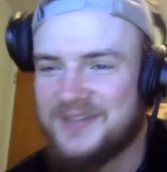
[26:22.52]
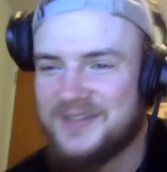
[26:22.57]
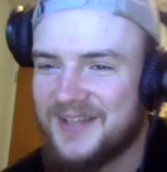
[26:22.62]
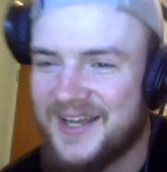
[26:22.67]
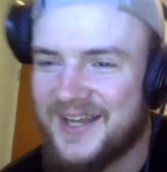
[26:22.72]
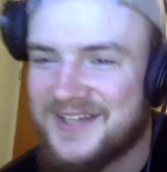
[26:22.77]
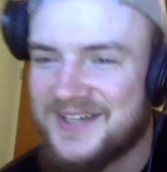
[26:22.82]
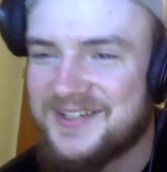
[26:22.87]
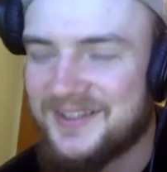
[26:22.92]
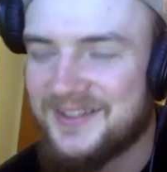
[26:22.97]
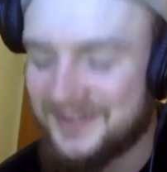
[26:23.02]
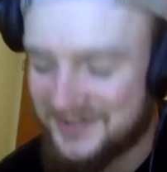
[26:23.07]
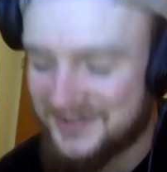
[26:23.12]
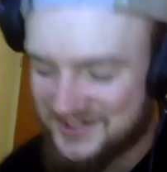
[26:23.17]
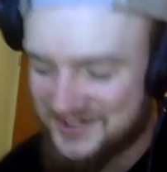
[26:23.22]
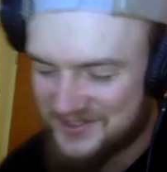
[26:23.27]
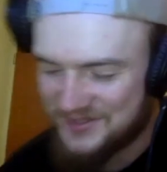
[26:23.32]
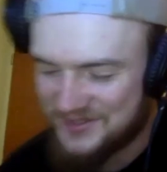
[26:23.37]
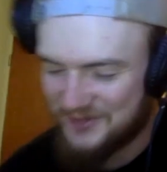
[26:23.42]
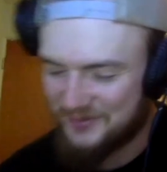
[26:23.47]
act like they're
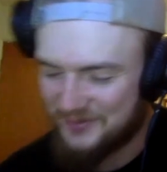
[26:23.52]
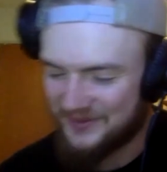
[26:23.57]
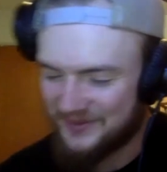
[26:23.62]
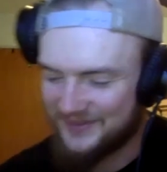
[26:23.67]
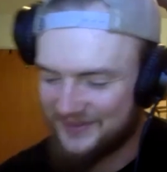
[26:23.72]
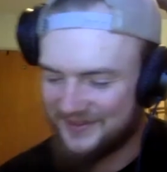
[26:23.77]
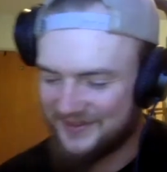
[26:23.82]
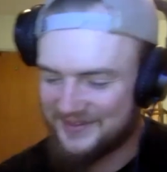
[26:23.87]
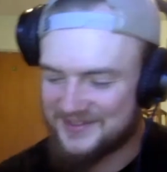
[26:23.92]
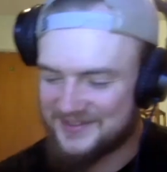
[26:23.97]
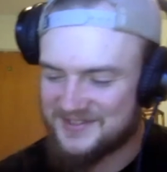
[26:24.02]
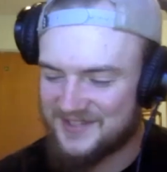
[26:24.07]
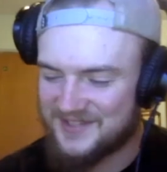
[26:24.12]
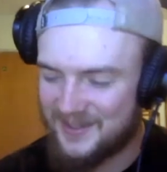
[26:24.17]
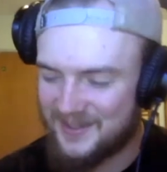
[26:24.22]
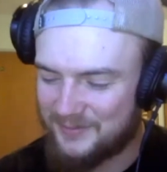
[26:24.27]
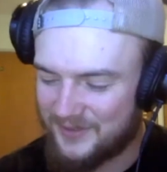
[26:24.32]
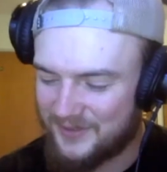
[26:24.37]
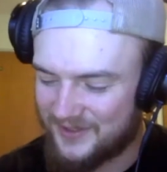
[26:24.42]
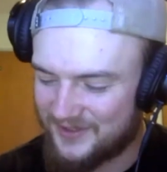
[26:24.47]
stupid.
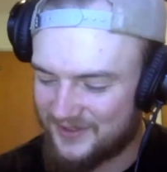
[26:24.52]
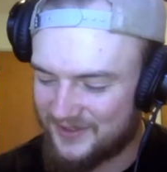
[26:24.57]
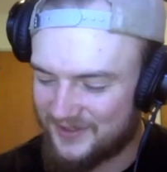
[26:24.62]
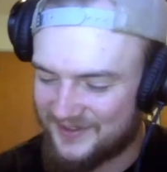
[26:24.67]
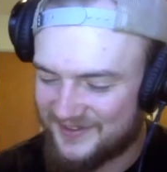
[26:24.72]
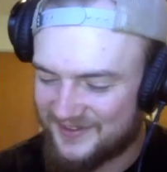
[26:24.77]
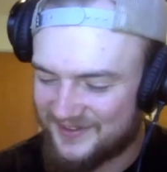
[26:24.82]
Slap my head.